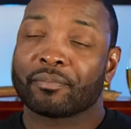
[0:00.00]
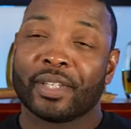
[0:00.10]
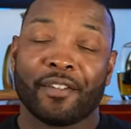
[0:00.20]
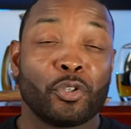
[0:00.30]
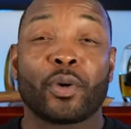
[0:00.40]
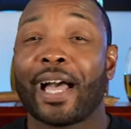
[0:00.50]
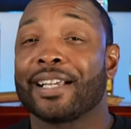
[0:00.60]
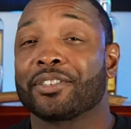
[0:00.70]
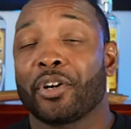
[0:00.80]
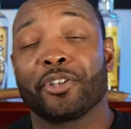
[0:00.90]
if you
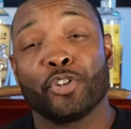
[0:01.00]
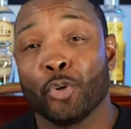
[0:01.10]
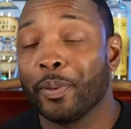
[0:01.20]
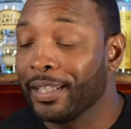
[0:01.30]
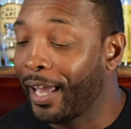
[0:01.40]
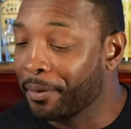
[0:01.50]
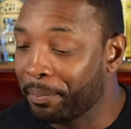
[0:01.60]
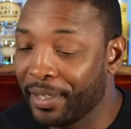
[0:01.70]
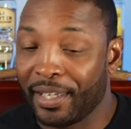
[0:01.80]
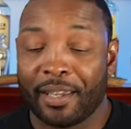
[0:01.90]
guys are a newbie like
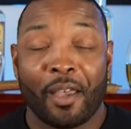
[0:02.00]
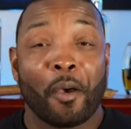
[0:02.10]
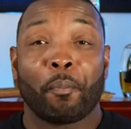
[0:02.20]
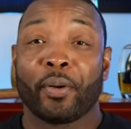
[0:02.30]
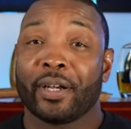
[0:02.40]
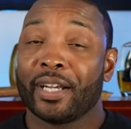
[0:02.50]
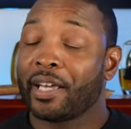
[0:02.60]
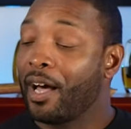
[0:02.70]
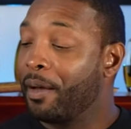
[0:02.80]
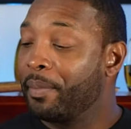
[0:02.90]
me, put it in the
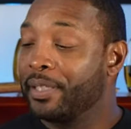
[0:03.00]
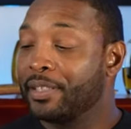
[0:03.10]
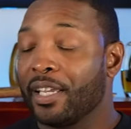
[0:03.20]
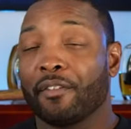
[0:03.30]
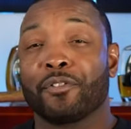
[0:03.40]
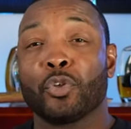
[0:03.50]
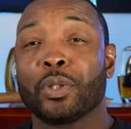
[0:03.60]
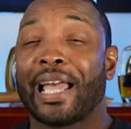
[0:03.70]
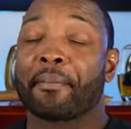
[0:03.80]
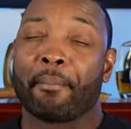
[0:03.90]
comments. If you
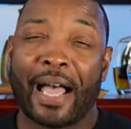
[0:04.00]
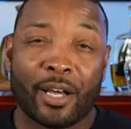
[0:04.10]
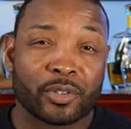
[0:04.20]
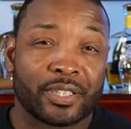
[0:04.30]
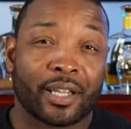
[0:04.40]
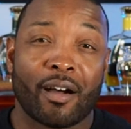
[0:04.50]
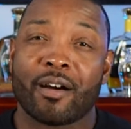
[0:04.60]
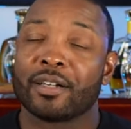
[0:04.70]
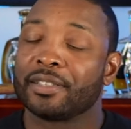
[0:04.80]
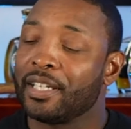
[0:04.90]
like mild
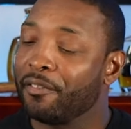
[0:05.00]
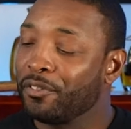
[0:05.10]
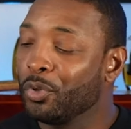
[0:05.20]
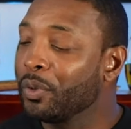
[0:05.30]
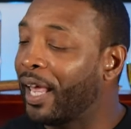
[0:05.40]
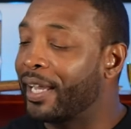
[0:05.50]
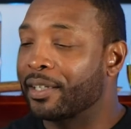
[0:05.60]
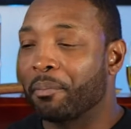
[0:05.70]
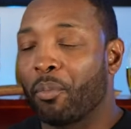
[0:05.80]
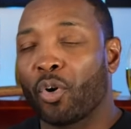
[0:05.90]
cigars, if you
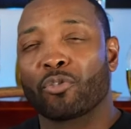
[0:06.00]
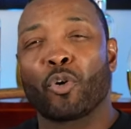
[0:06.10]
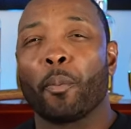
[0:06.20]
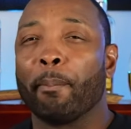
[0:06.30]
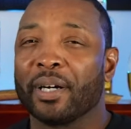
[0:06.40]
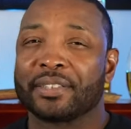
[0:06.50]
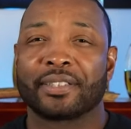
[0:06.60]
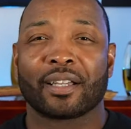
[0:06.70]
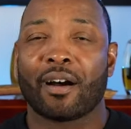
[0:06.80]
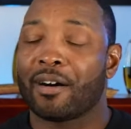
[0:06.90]
like more robust
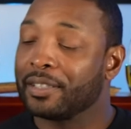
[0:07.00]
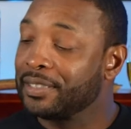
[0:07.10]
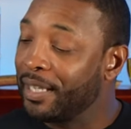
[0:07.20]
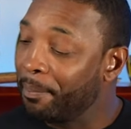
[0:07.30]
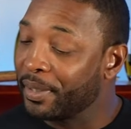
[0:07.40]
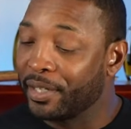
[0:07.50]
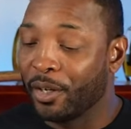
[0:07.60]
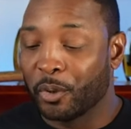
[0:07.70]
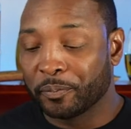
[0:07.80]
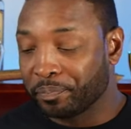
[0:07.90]
cigars, let me
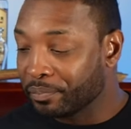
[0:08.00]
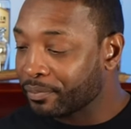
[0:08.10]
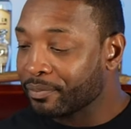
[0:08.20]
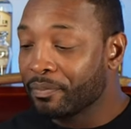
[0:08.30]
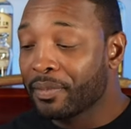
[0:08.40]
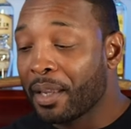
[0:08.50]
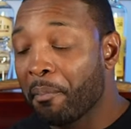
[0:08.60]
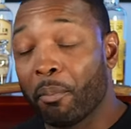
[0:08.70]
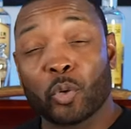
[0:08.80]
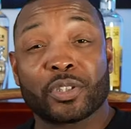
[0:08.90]
know
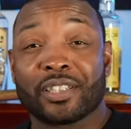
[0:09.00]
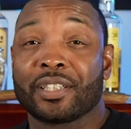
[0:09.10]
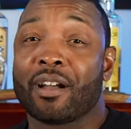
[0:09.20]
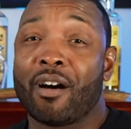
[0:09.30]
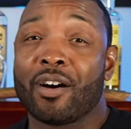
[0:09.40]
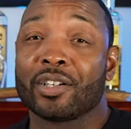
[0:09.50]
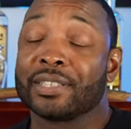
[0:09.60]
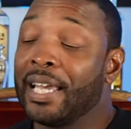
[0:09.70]
most of the cigars